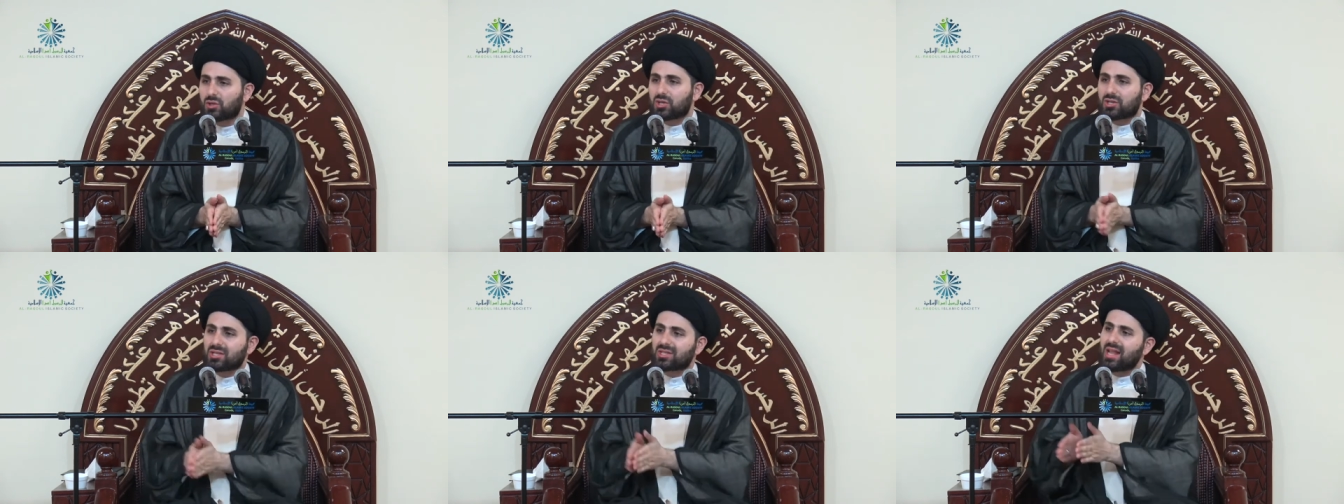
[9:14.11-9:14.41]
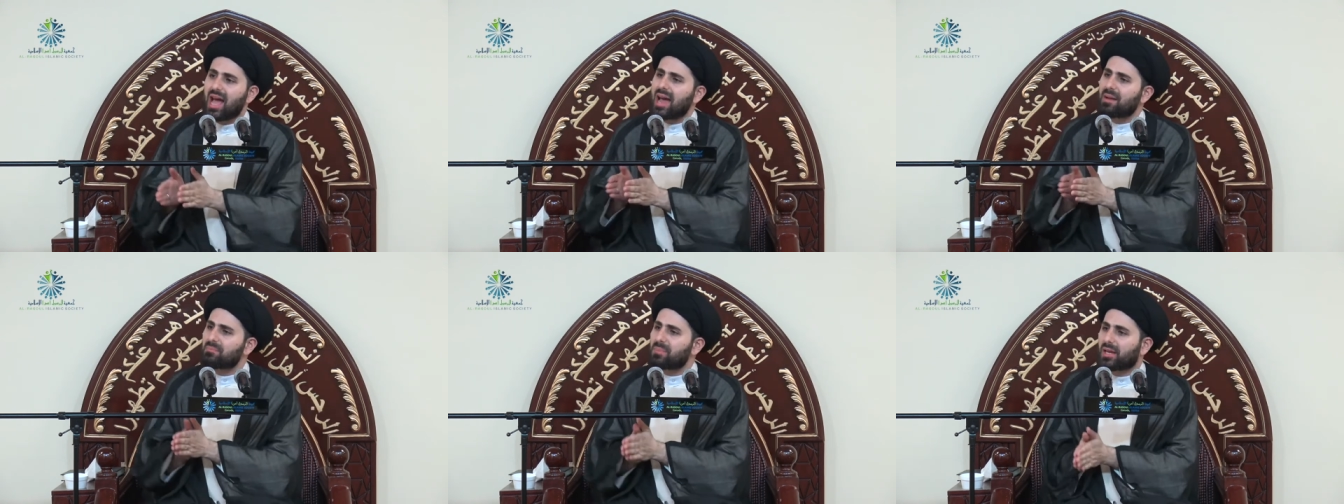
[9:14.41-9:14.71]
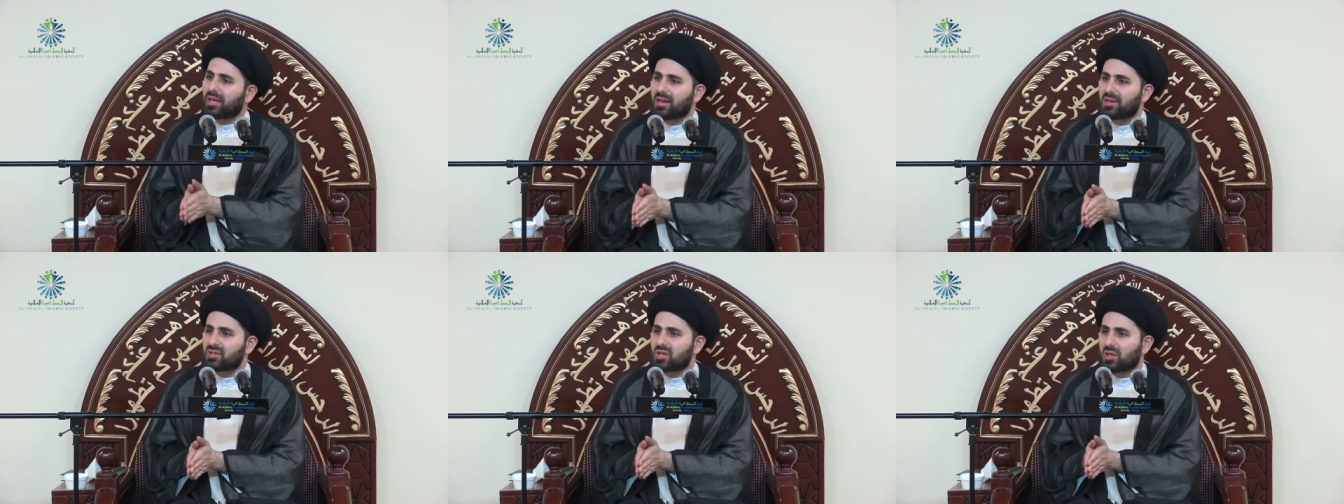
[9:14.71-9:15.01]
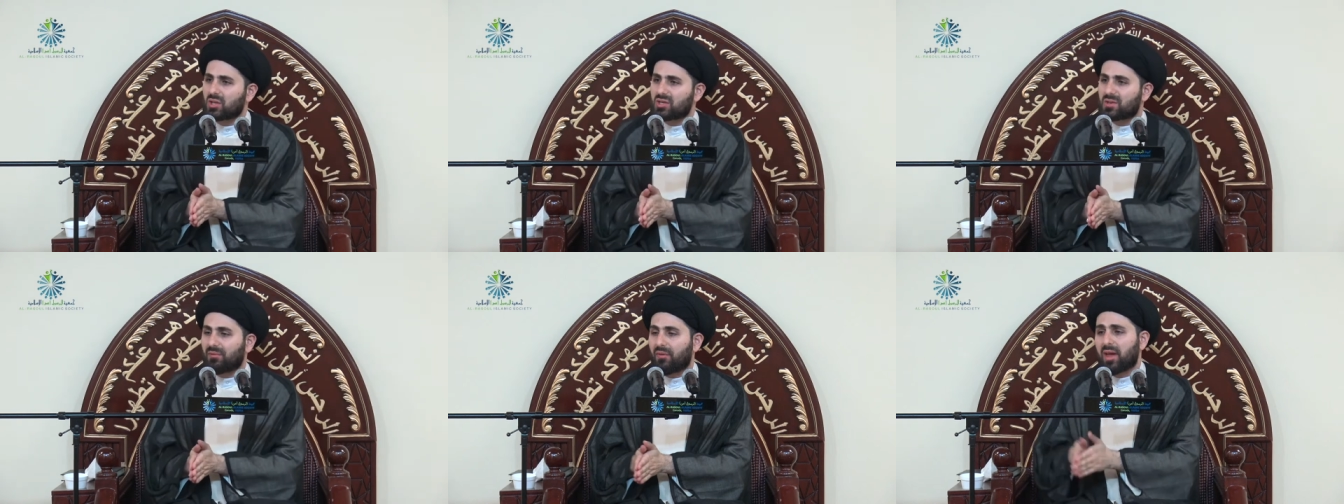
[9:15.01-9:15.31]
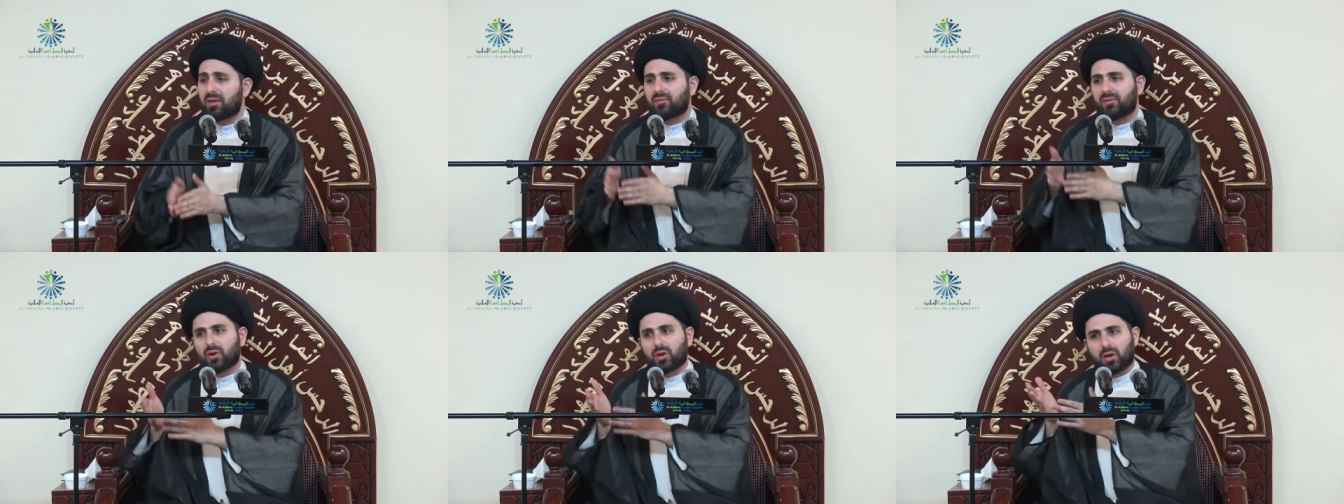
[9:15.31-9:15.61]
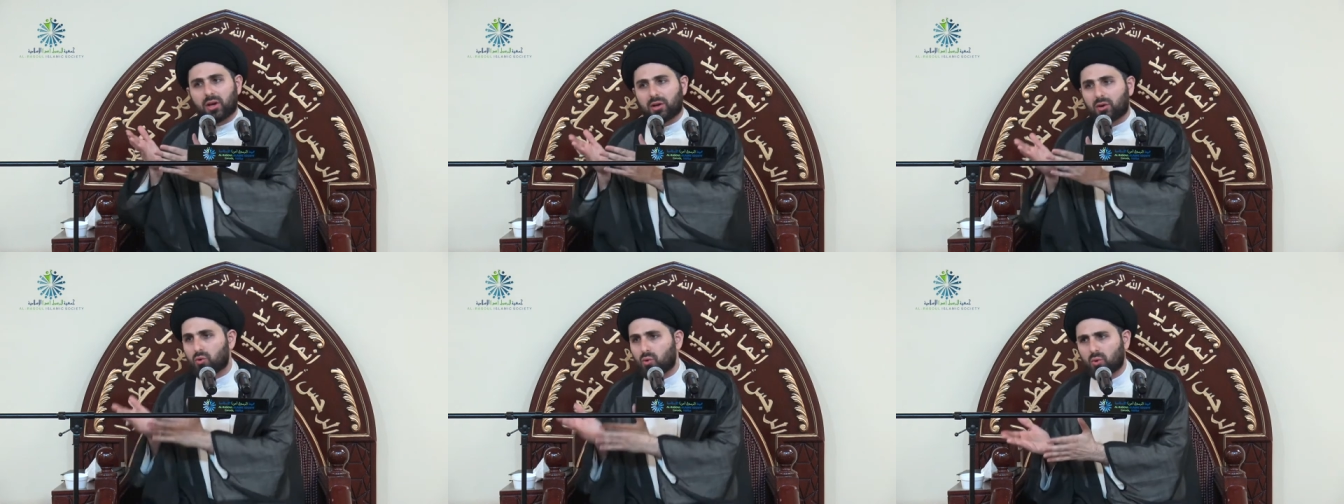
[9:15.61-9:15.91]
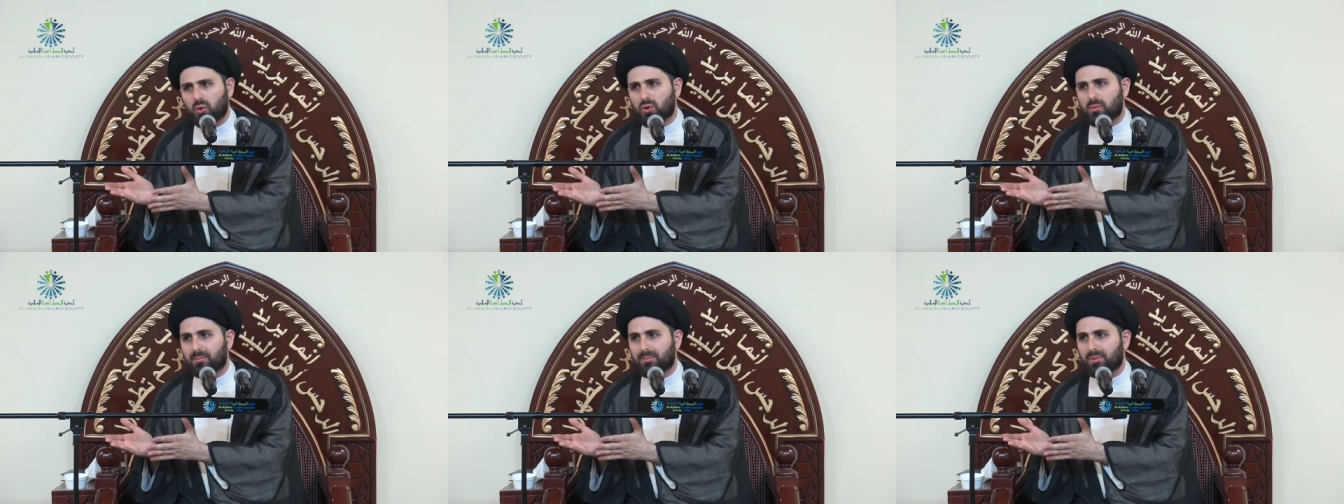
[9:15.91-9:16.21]
It's not because He's favoring a
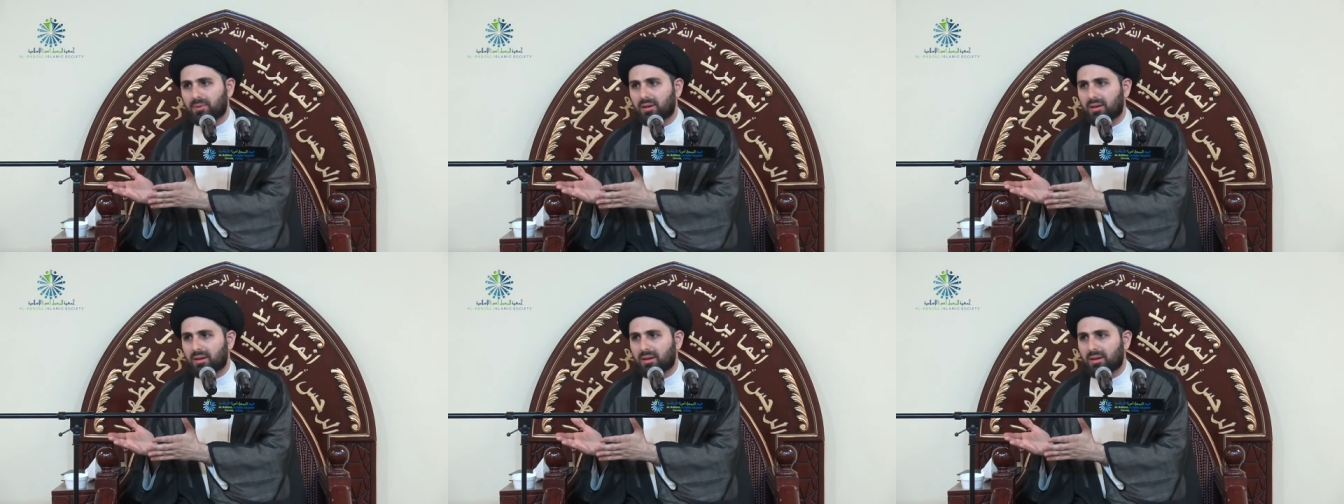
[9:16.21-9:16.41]
group.